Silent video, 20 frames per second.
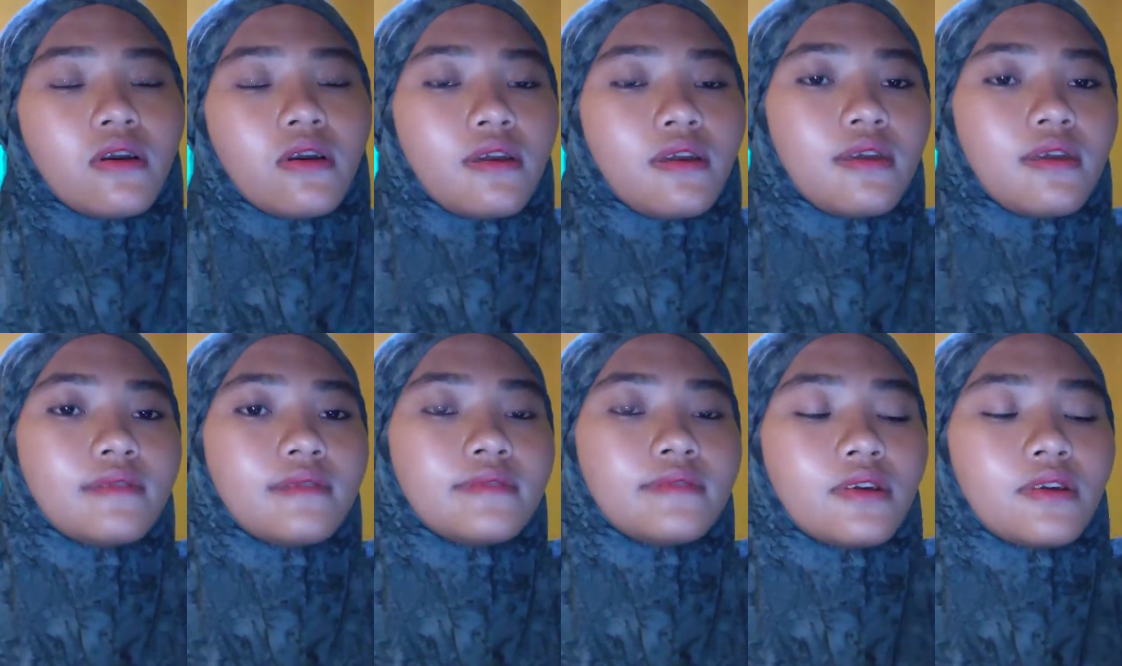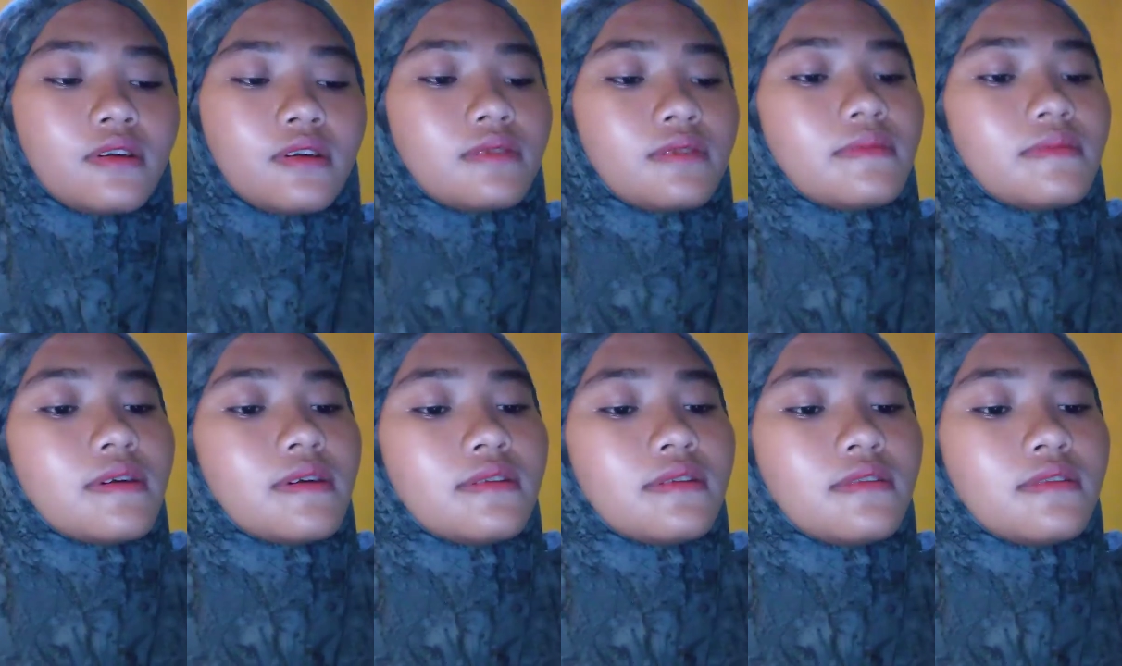Okay, now
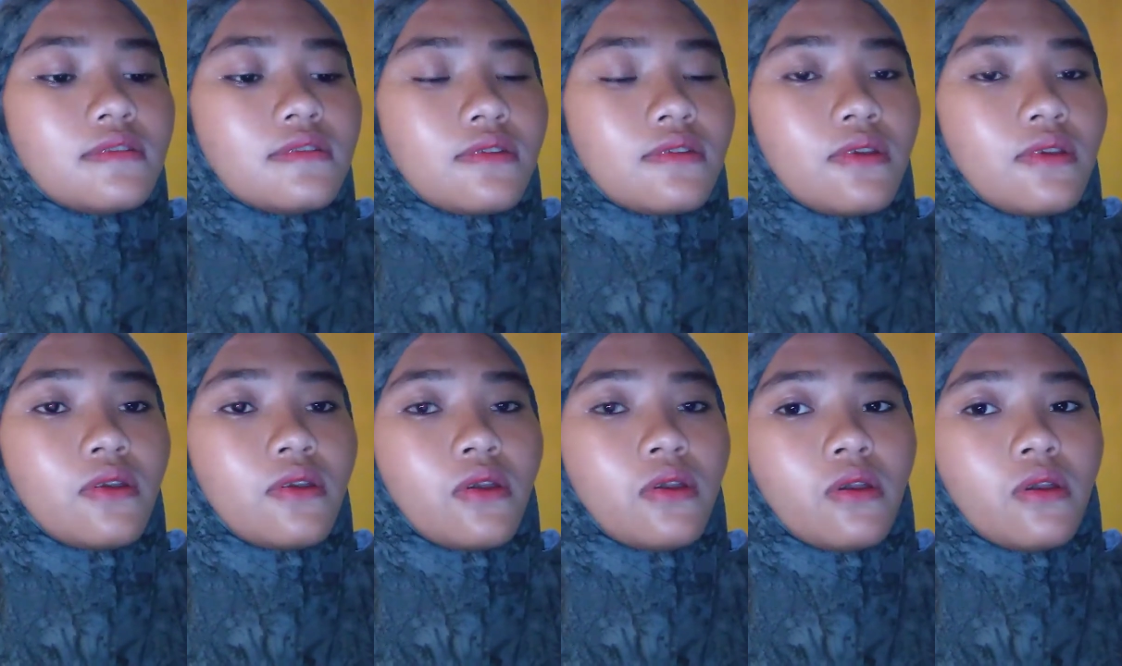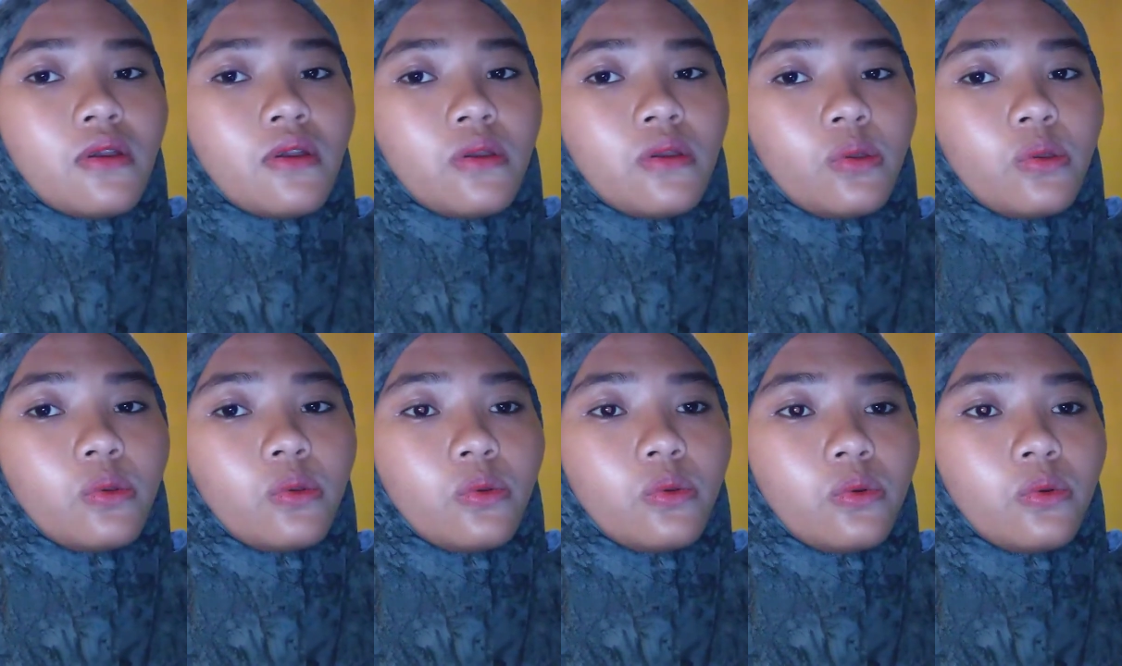about
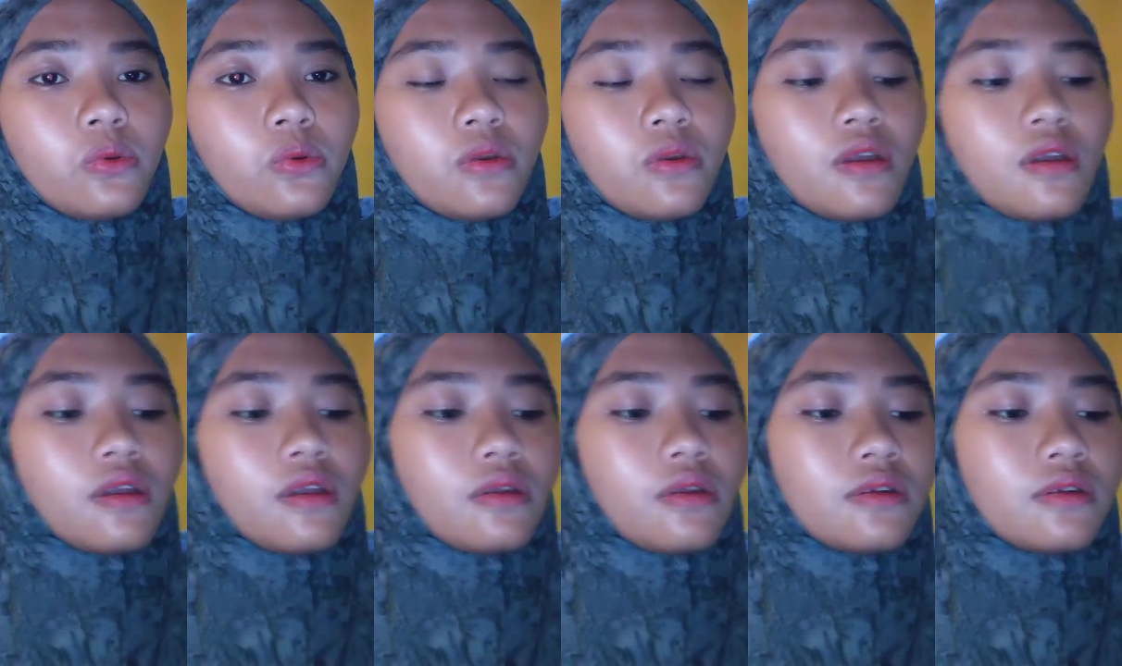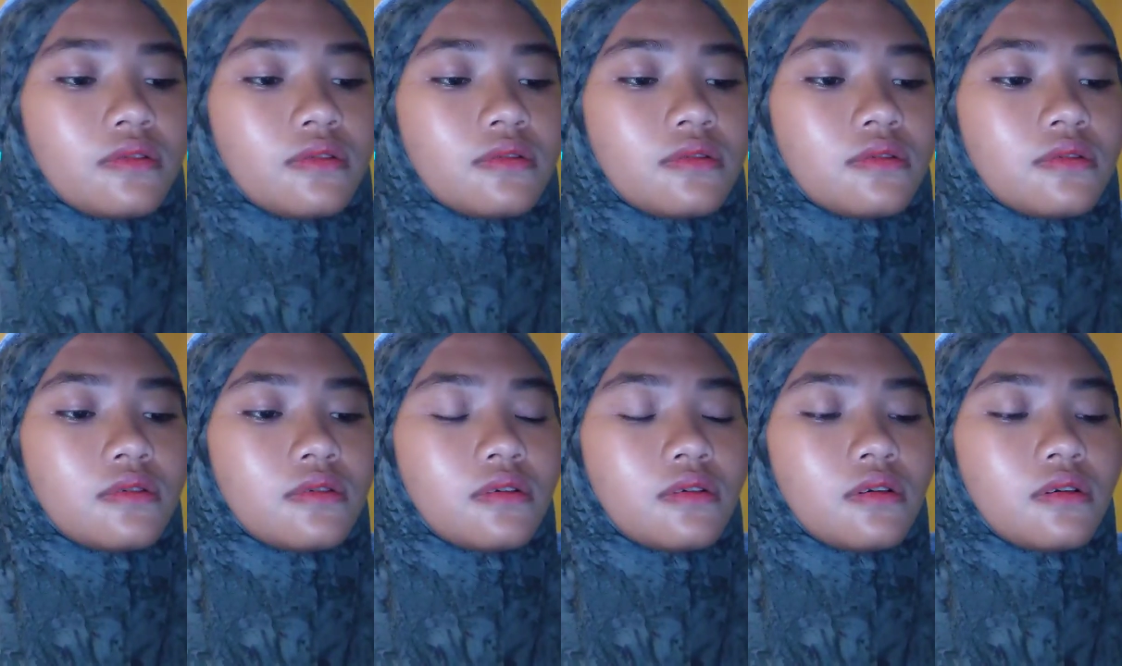you cannot
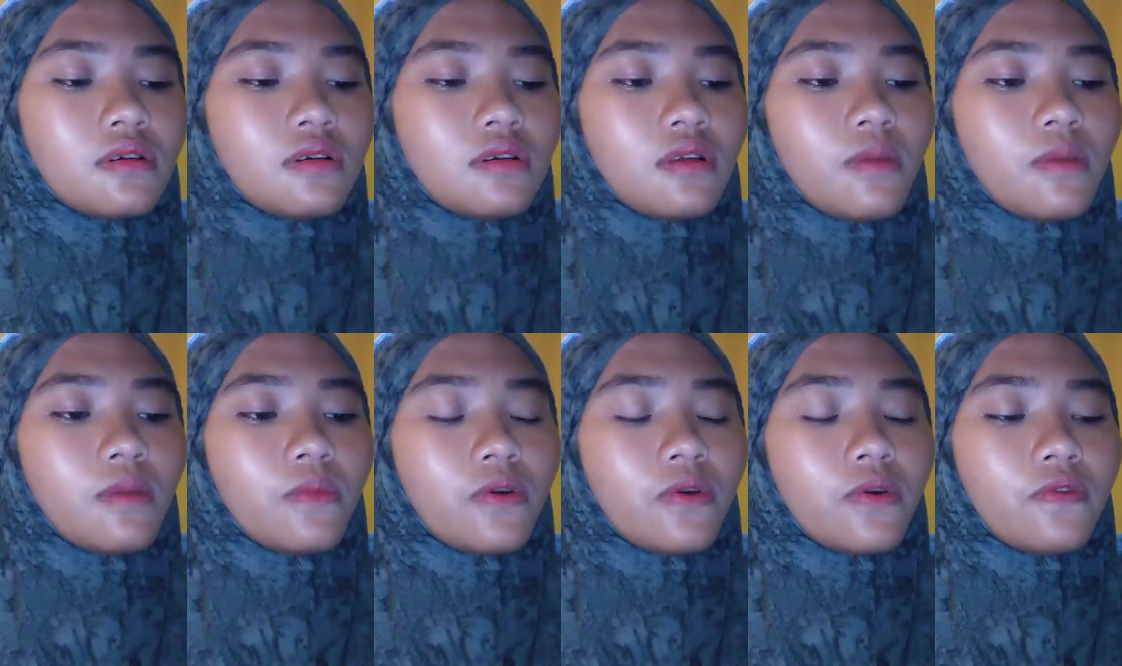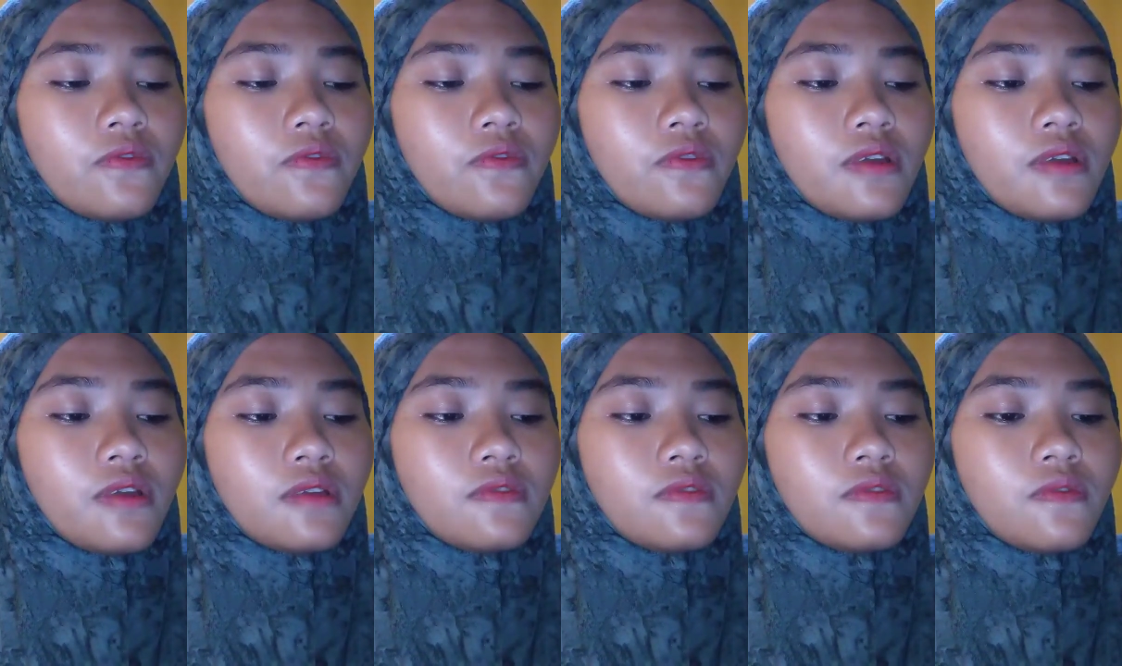remove
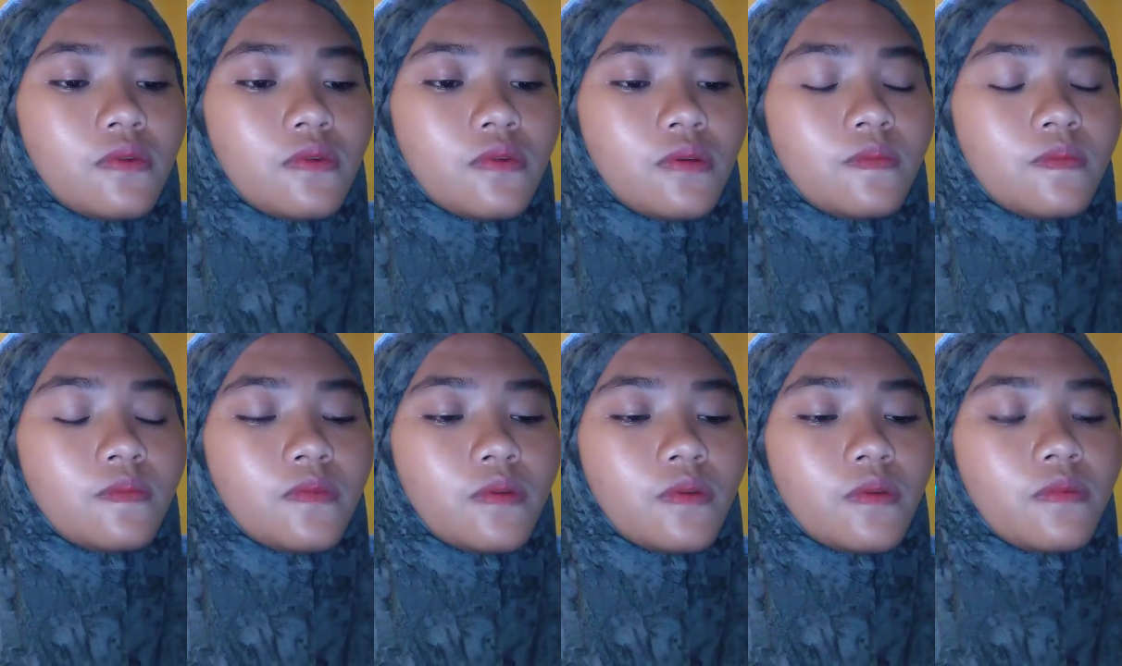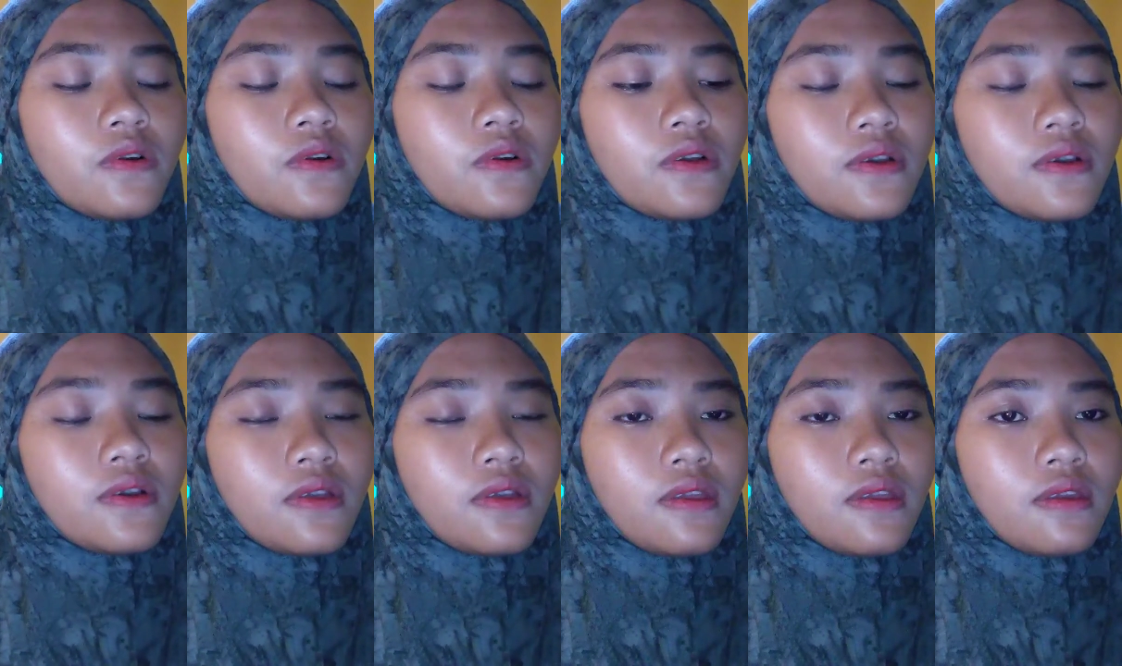data from the
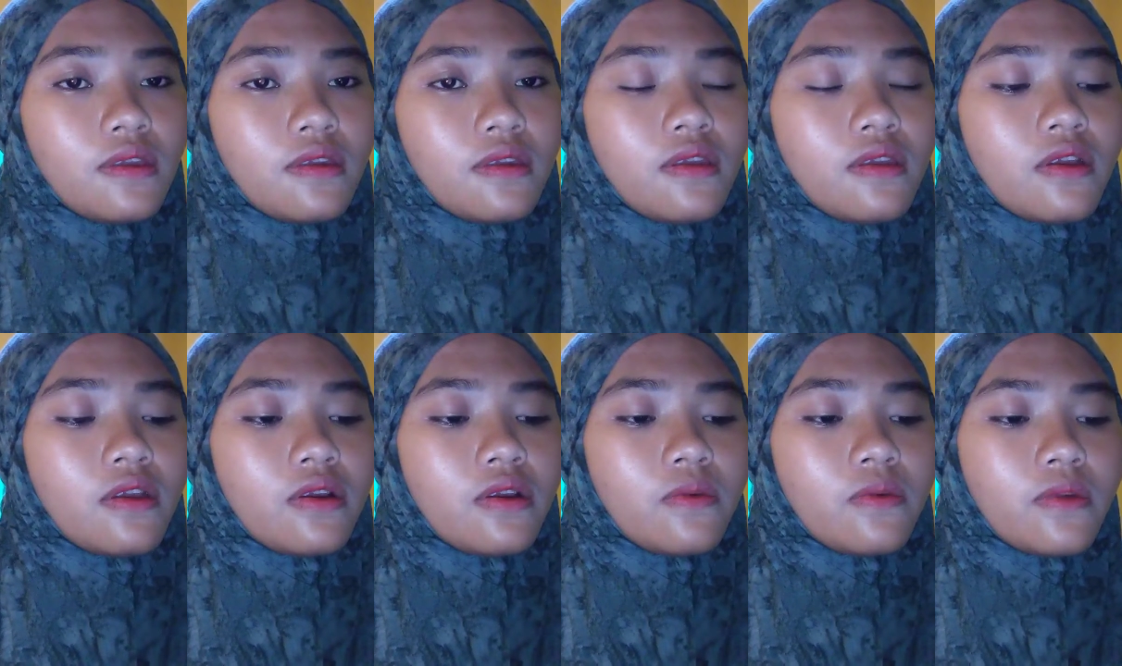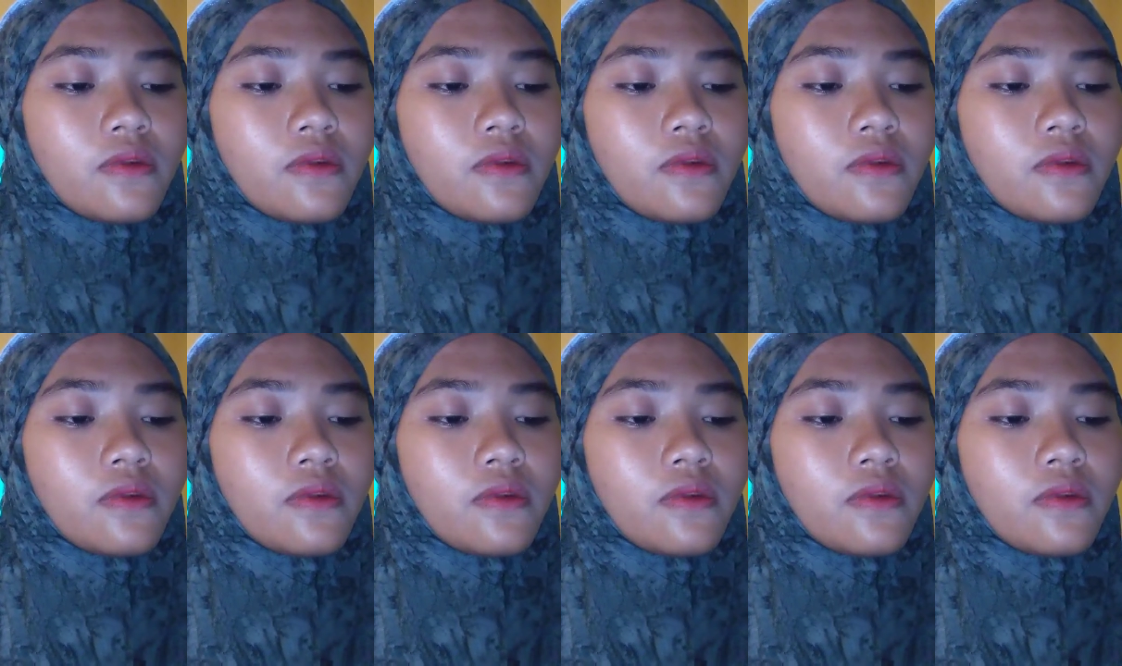blockchain.